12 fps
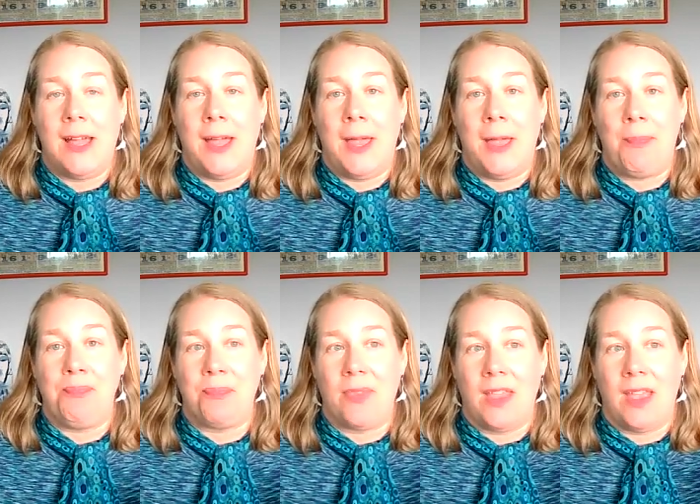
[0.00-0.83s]

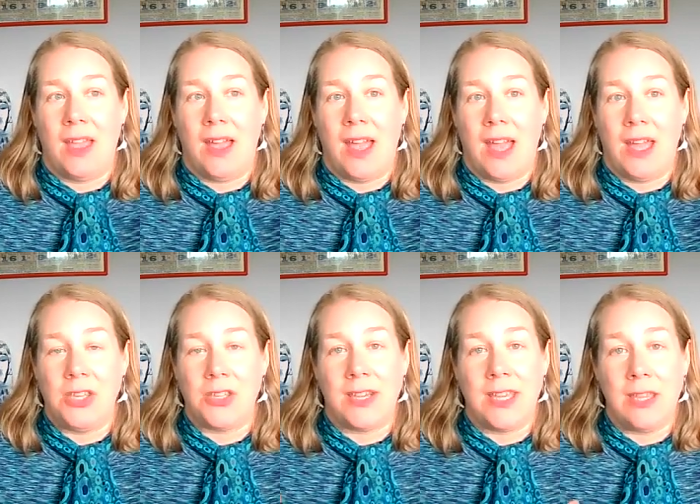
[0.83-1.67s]
and
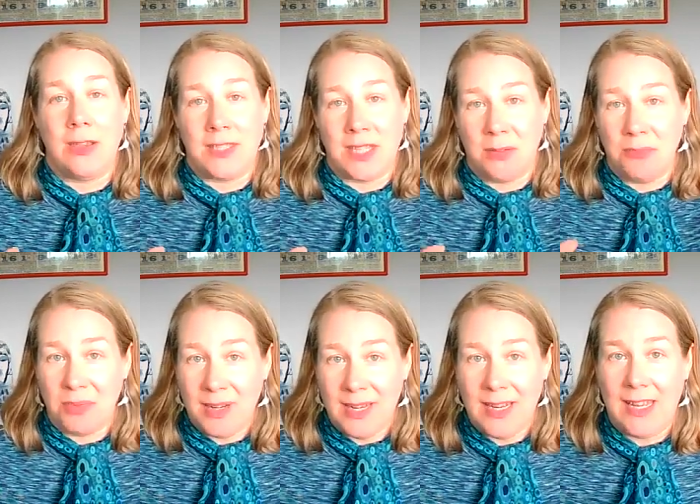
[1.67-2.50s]
I use a
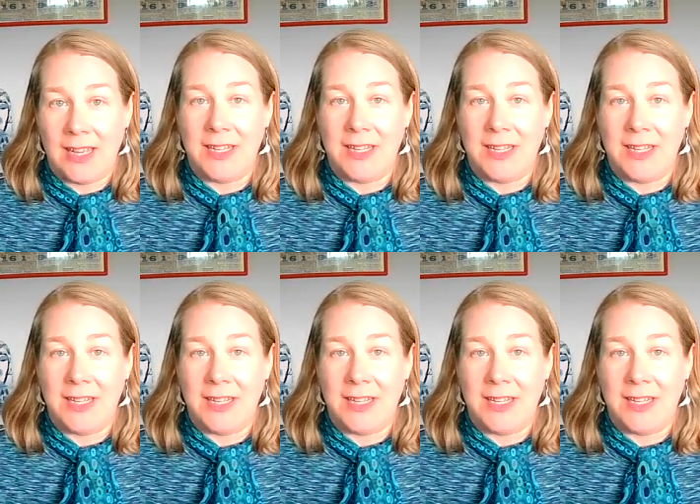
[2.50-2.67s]
completely